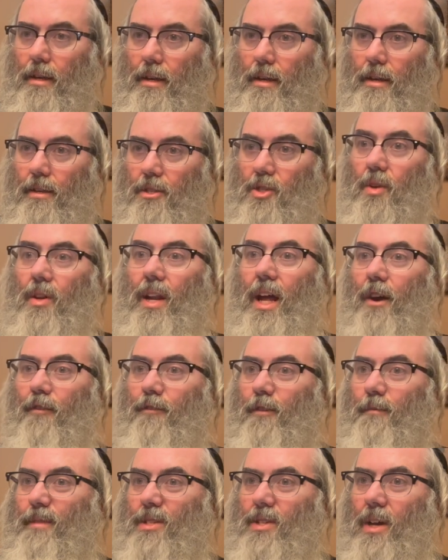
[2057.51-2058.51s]
So now
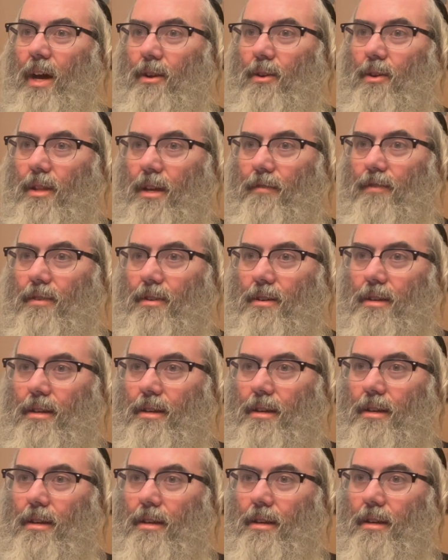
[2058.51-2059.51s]
from this higher level,
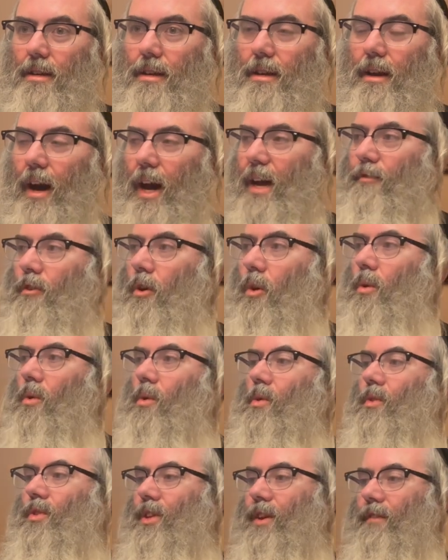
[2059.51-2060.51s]
I have a
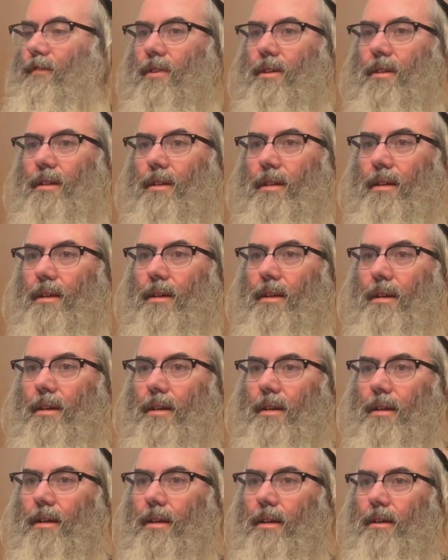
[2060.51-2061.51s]
whole different
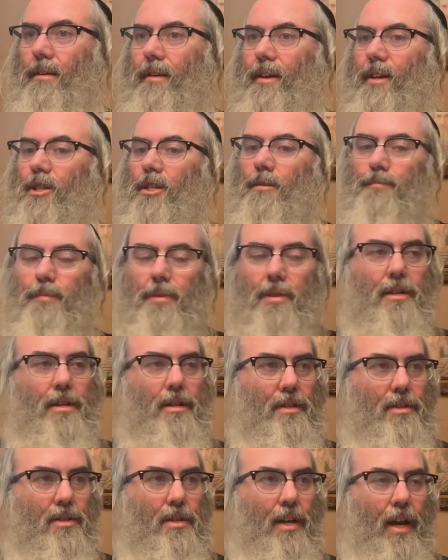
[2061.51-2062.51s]

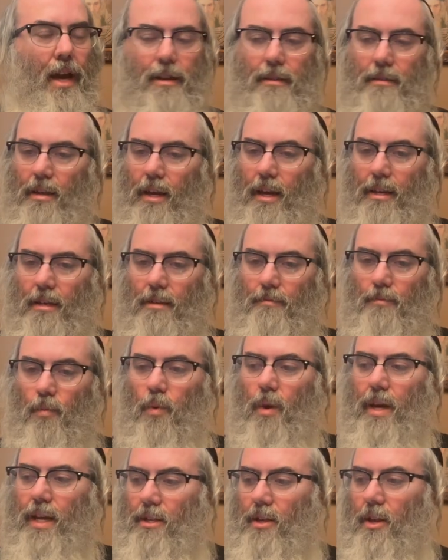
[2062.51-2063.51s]
experience and
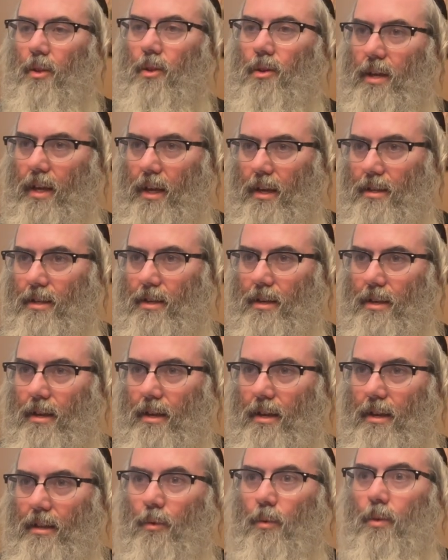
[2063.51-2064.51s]
way to look at
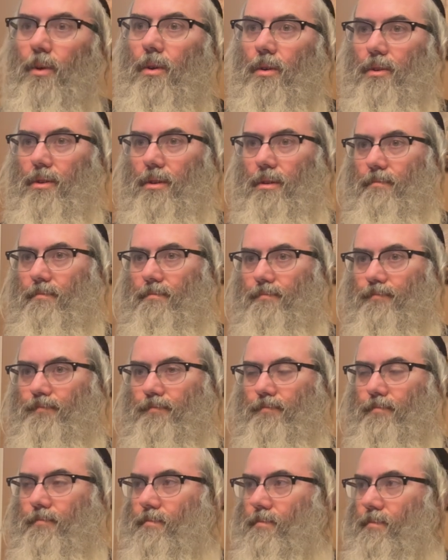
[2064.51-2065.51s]
the world.
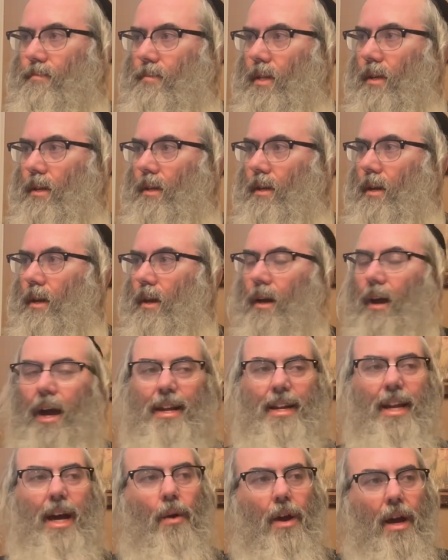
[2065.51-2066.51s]
I
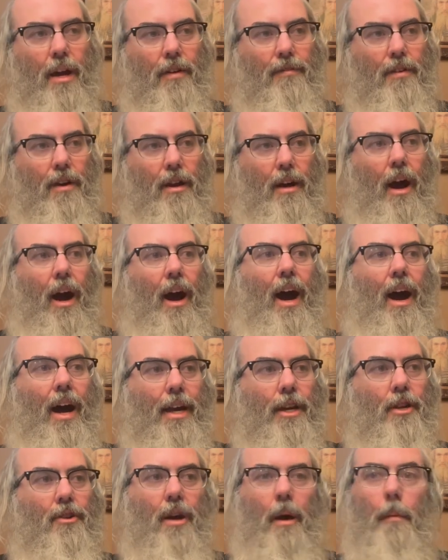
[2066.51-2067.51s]
now have a
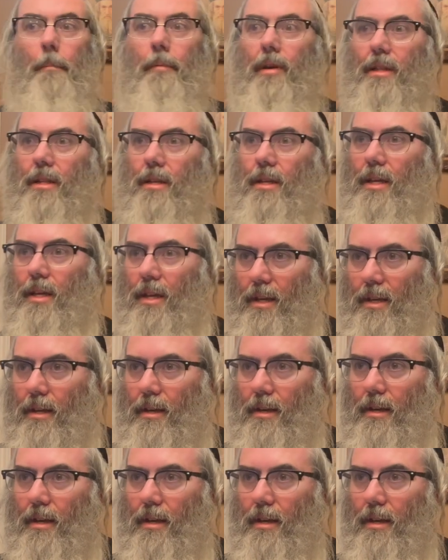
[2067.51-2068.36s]
higher ability